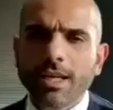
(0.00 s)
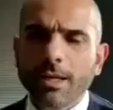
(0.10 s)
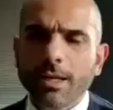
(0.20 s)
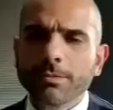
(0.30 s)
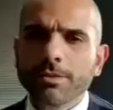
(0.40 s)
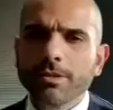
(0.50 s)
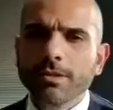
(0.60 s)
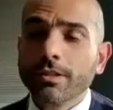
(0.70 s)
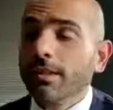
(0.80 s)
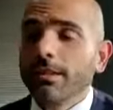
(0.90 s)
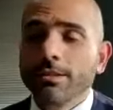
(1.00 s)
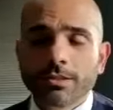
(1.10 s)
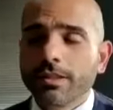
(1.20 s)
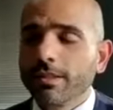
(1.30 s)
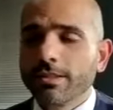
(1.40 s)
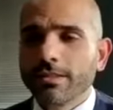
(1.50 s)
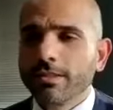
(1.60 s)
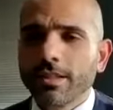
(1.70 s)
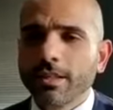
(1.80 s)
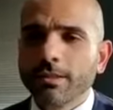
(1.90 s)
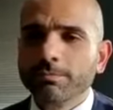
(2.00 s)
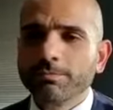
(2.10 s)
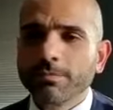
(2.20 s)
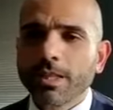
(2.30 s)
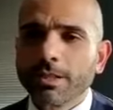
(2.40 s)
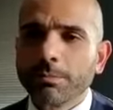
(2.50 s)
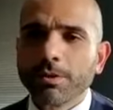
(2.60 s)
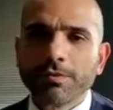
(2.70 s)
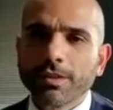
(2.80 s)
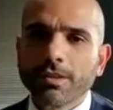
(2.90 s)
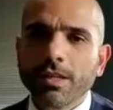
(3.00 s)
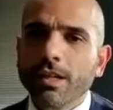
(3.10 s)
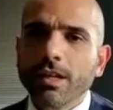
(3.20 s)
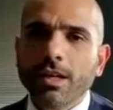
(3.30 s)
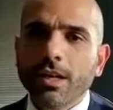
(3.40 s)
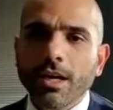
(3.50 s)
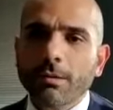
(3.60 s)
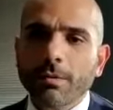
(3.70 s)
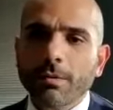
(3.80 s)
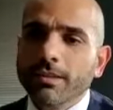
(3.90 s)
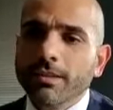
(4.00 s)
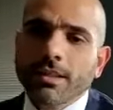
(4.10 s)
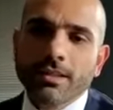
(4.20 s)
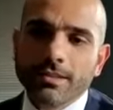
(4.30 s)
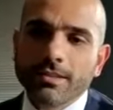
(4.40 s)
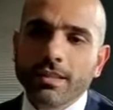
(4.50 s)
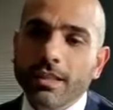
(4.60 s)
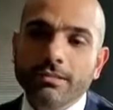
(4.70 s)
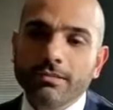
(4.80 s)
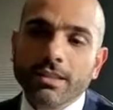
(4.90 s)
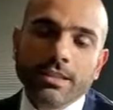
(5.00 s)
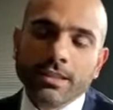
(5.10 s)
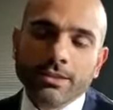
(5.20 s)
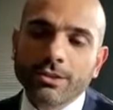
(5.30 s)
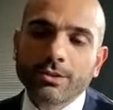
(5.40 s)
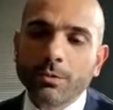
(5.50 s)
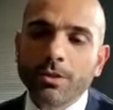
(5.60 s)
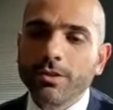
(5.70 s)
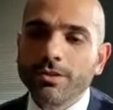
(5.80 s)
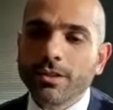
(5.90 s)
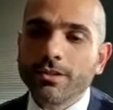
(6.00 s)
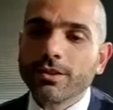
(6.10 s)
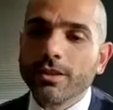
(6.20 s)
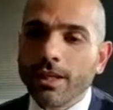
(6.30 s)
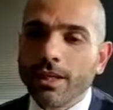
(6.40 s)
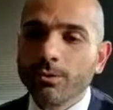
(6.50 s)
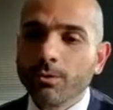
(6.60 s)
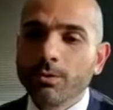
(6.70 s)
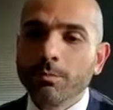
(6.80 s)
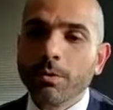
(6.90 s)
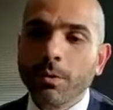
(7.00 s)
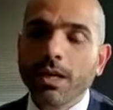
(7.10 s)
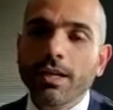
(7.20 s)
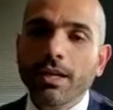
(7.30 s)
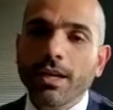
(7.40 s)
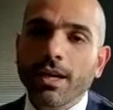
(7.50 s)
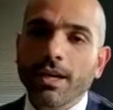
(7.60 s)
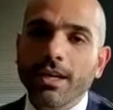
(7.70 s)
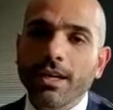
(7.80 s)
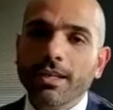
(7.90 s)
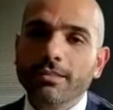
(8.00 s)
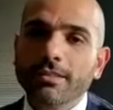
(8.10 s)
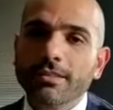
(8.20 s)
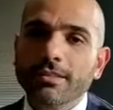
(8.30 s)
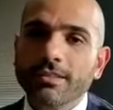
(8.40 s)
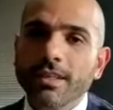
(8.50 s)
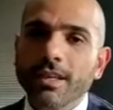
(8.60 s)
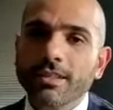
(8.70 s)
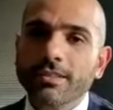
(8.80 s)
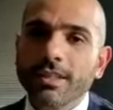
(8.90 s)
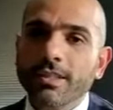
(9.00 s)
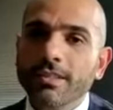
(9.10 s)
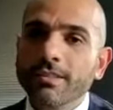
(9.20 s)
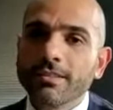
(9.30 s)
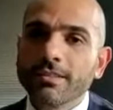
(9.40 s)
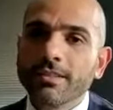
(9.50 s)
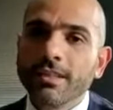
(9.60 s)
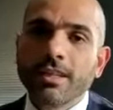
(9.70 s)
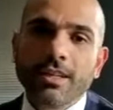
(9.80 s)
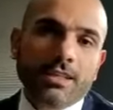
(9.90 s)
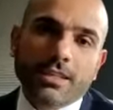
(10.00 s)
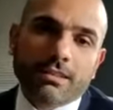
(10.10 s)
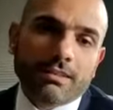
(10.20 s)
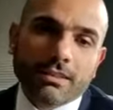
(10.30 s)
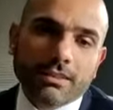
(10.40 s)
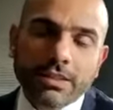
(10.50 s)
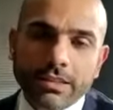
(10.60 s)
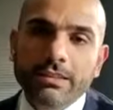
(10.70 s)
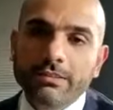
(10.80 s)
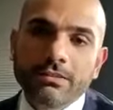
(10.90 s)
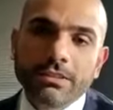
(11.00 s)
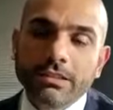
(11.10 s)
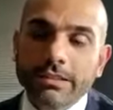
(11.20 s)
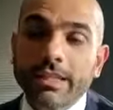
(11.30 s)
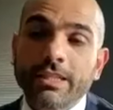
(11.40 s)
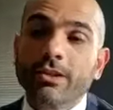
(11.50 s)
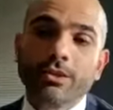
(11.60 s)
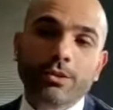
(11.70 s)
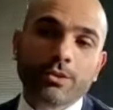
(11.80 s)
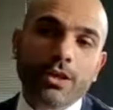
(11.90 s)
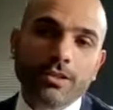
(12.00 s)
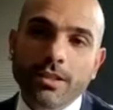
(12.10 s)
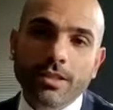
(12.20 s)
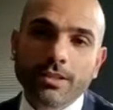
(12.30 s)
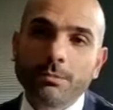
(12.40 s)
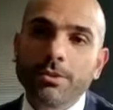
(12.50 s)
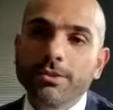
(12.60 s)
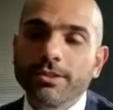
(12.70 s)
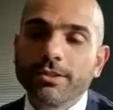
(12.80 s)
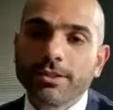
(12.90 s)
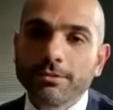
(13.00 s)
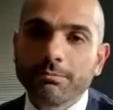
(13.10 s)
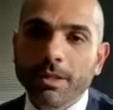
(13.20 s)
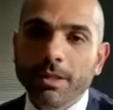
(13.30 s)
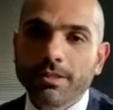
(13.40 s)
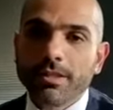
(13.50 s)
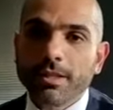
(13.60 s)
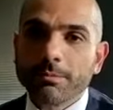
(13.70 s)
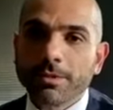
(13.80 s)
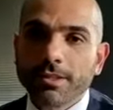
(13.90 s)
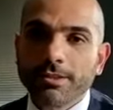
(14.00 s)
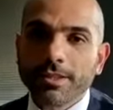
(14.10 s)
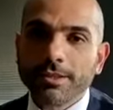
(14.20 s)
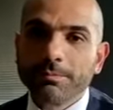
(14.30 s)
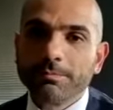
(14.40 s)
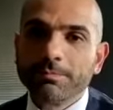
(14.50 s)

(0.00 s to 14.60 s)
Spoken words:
absolutely. Yeah, that's perfect. And it is just one of those things. So landlords beware, and tenants. Yeah, it, like, know your rights. And I suppose it just basically comes down to that.